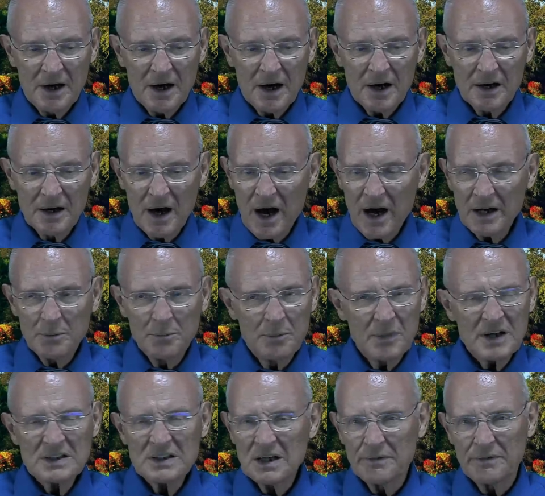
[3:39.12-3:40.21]
God
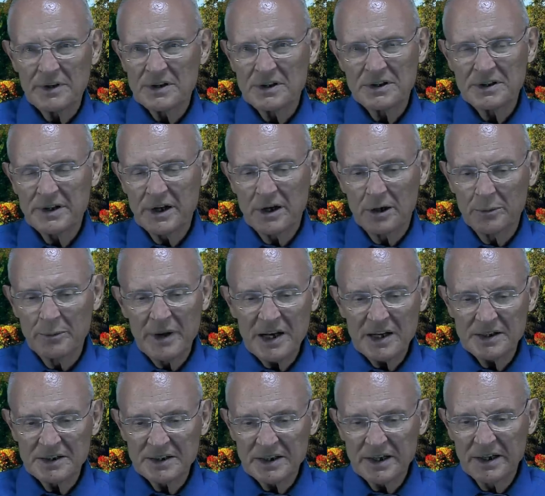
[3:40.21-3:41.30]
must have instilled many
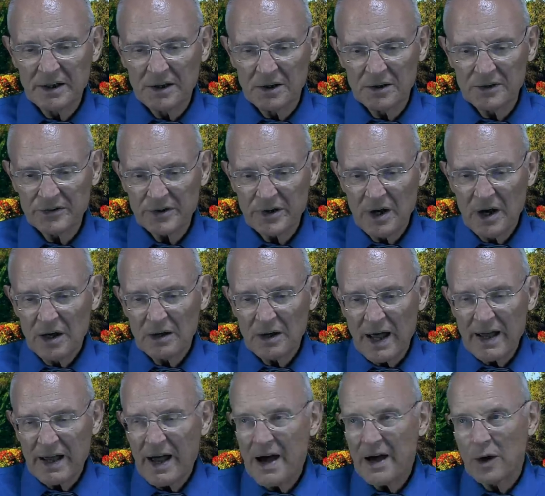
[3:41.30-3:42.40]
skills
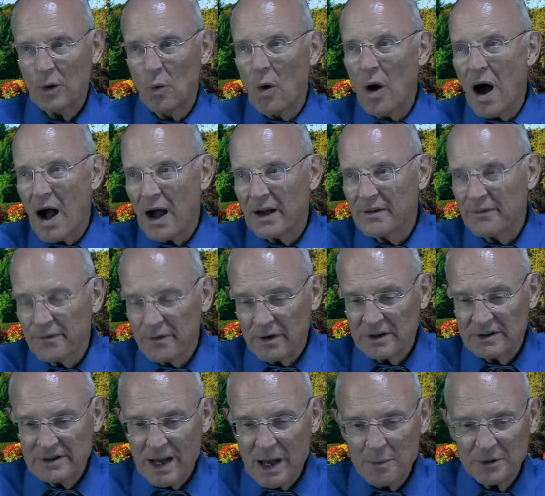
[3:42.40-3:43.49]
like how to walk, for
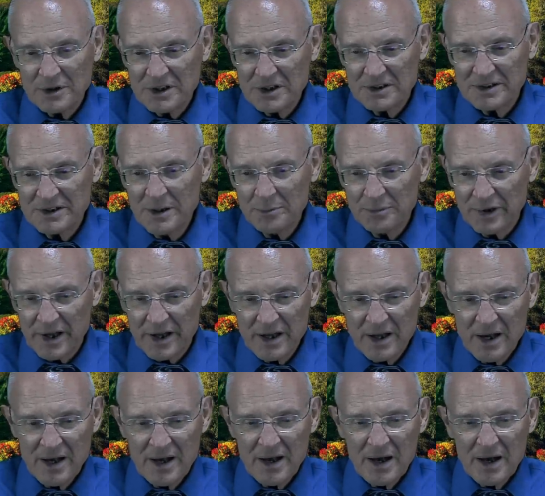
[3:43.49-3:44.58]
example, just simply
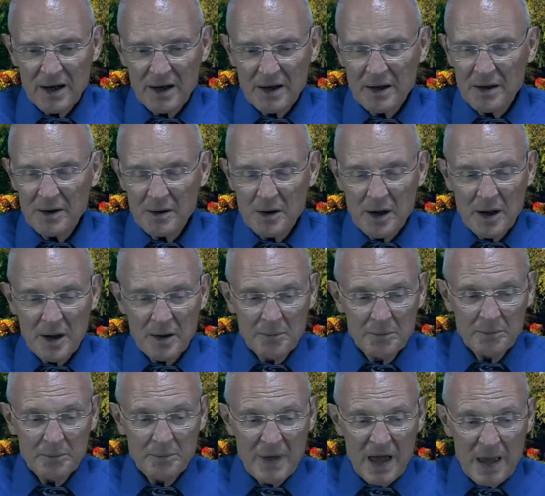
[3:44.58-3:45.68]

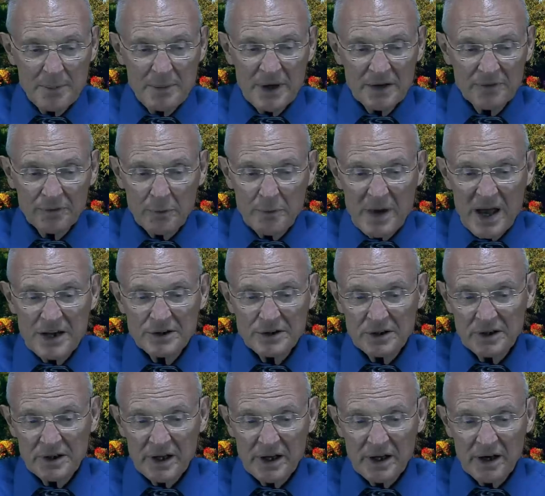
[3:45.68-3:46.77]
maybe
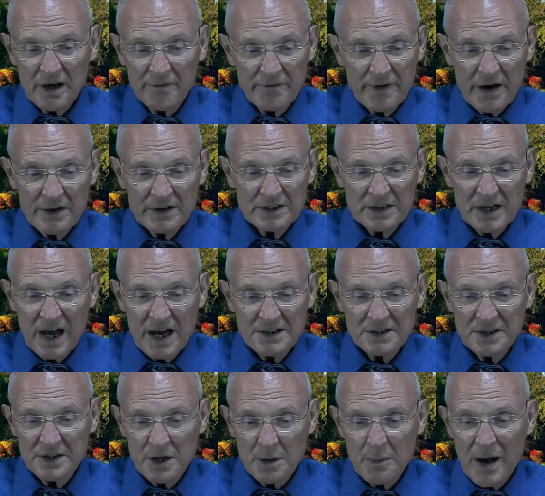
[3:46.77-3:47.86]
information of various kinds
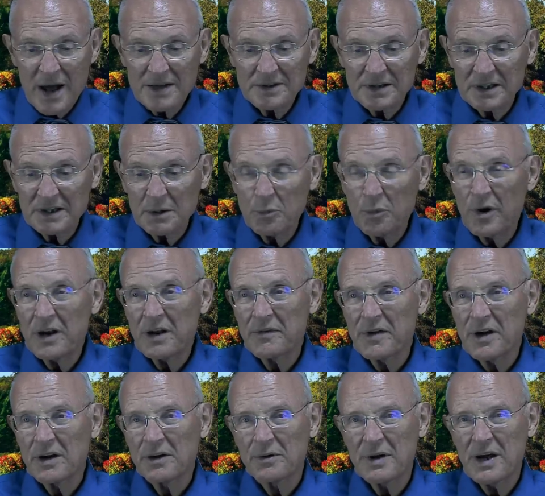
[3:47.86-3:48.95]
in their minds at the point of
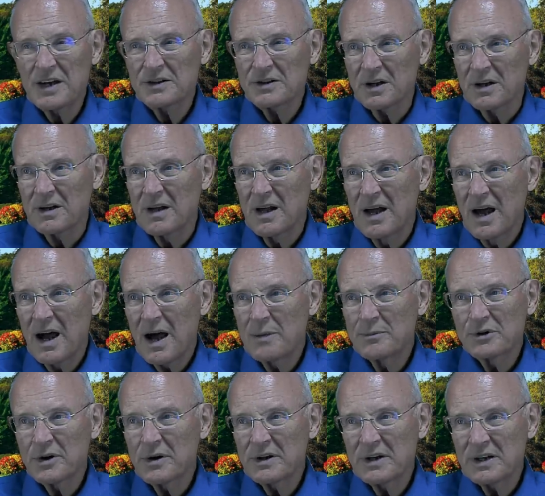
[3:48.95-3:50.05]
their creation. I'm
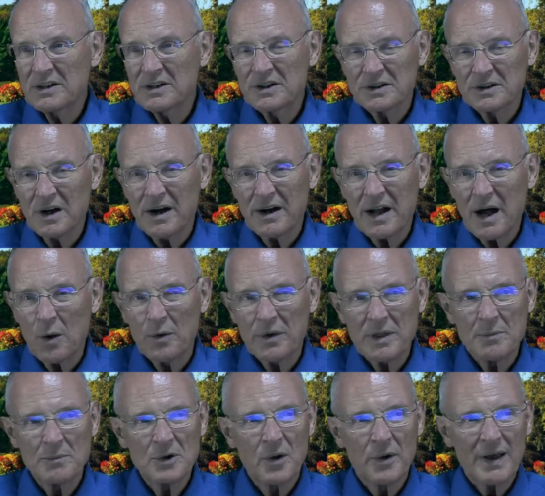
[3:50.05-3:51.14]
sure he didn't start out with
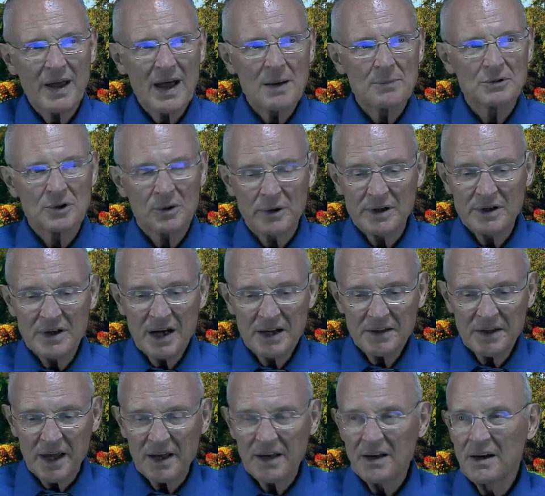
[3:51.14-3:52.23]
them knowing absolutely
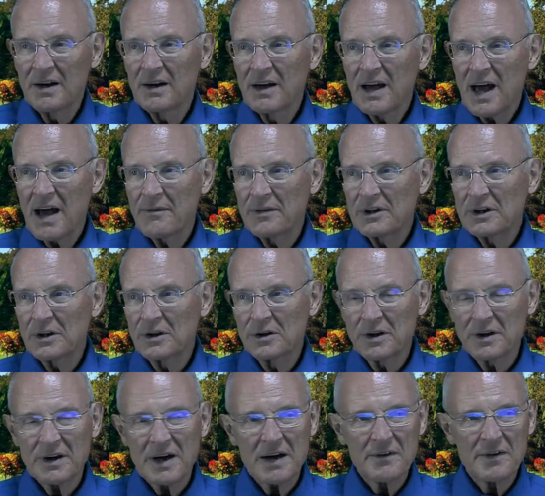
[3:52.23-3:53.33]
nothing, having to
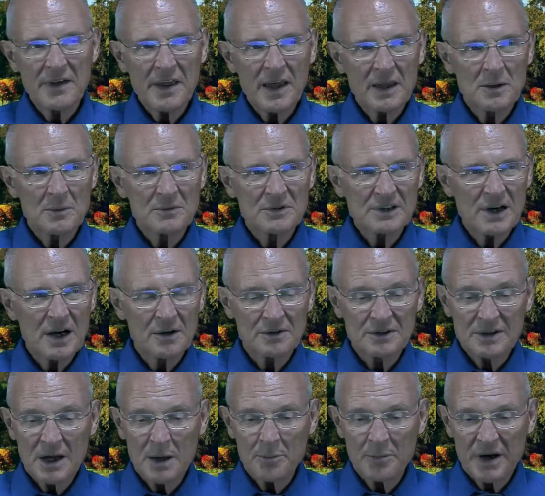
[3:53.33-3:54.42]
learn everything themselves
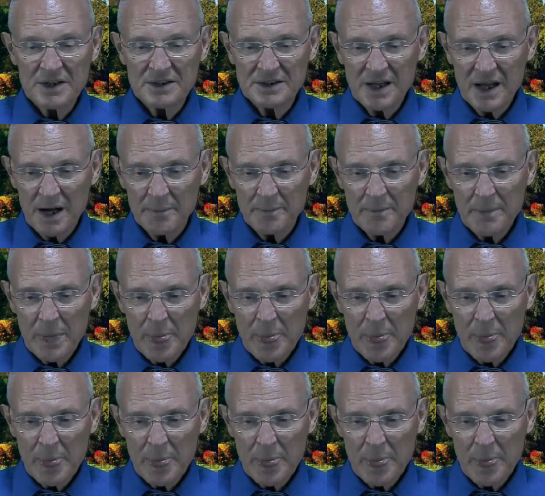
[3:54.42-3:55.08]
step by step.